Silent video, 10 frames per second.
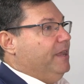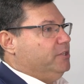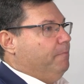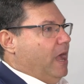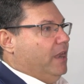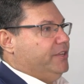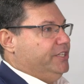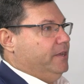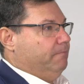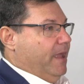some
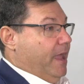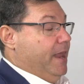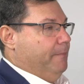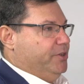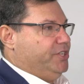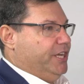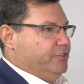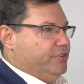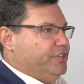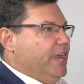policies and, and, and
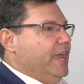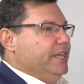procedures,